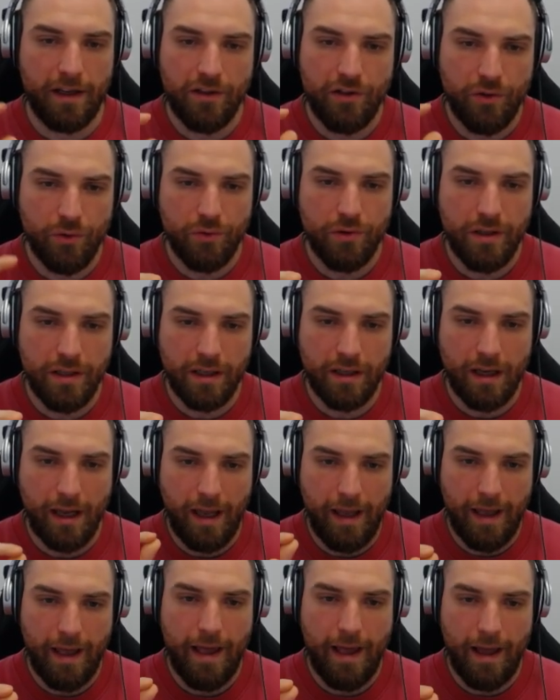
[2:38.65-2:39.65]
unique
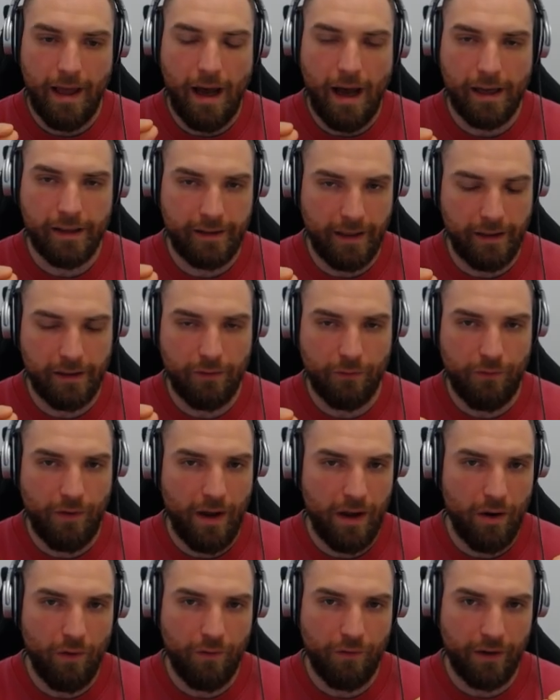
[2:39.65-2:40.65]

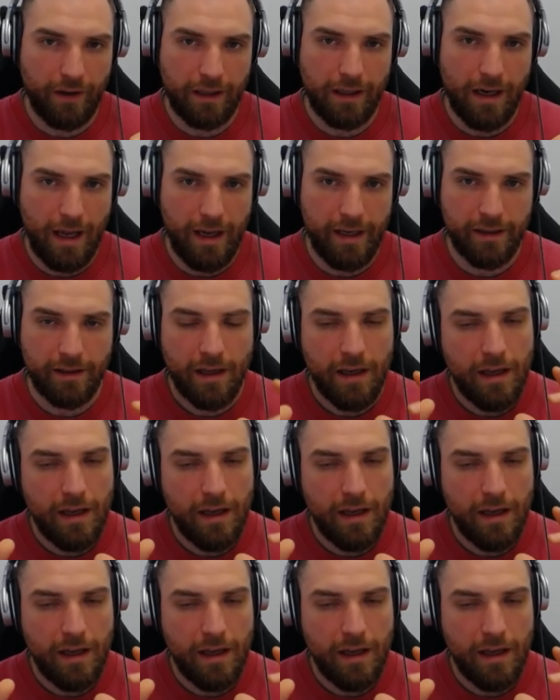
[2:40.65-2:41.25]
identifier of a client